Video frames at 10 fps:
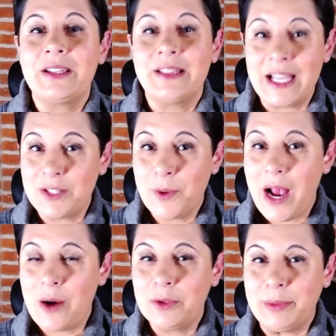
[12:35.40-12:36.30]
That's where
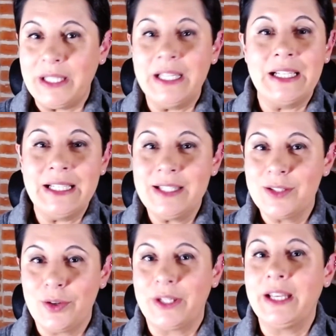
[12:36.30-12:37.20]
I will be, in
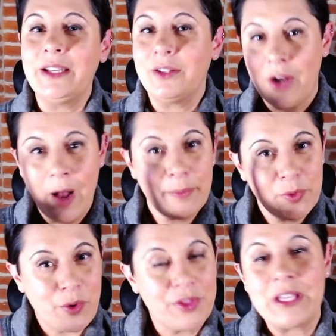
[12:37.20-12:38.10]
Lissone, up
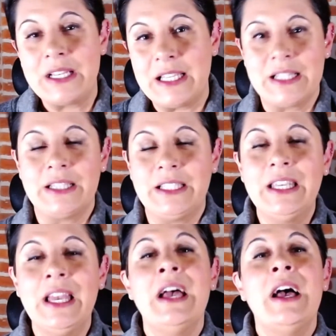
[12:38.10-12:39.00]
north in Italy.
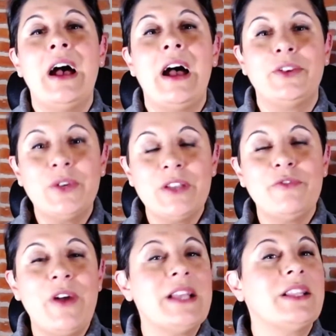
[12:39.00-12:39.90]
You can
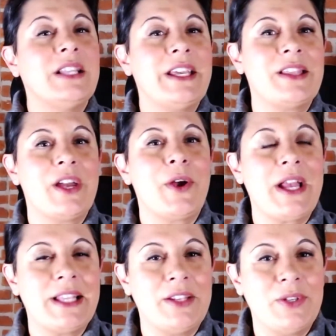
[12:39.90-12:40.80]
find the link there,
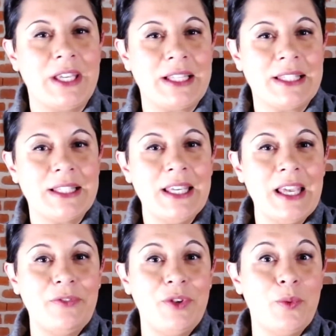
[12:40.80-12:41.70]
and then you can see
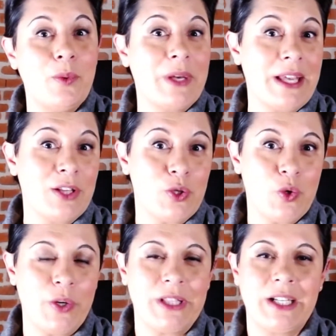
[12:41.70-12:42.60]
if you can
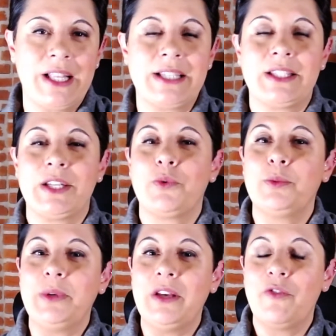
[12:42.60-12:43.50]
join the classes. There will
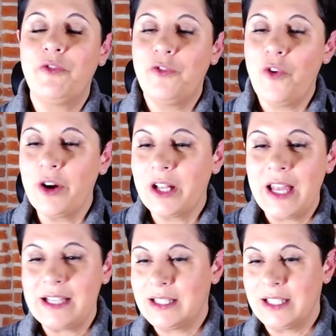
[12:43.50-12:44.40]
be 4
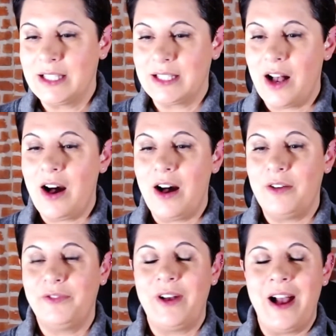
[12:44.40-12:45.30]
classes of